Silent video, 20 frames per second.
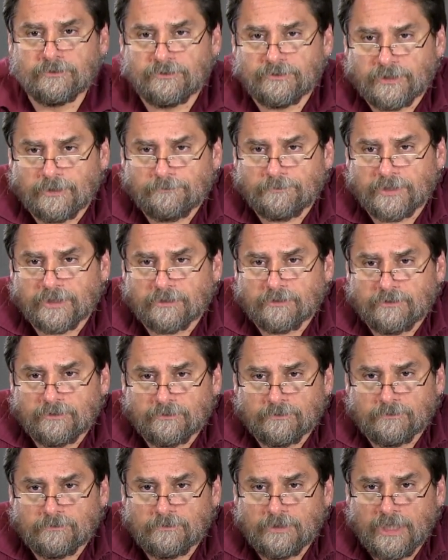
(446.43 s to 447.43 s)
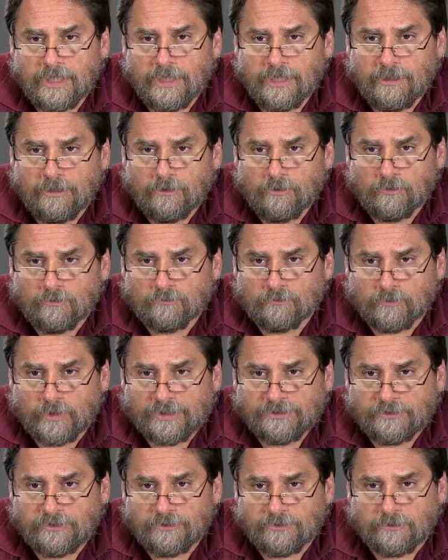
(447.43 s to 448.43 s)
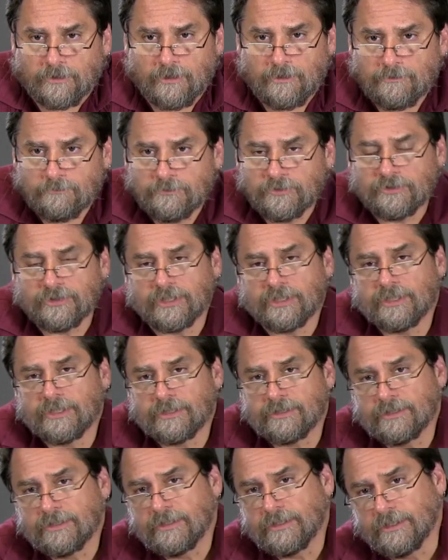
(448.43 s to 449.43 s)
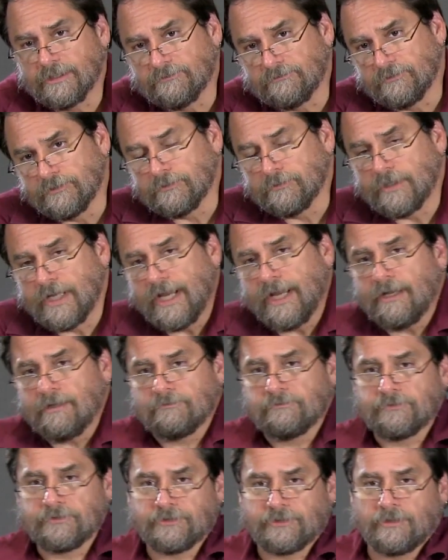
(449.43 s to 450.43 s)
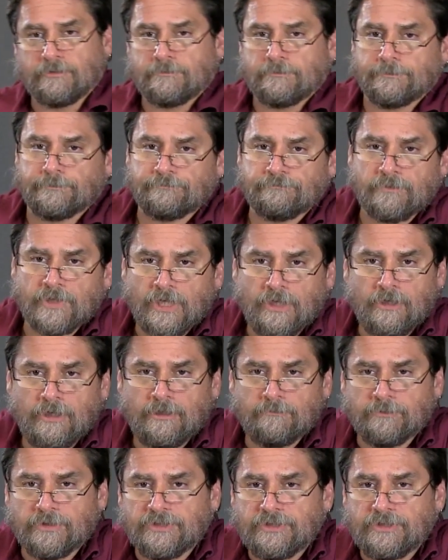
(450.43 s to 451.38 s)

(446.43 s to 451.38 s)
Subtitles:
It gives you something to rest your arms on. If you have some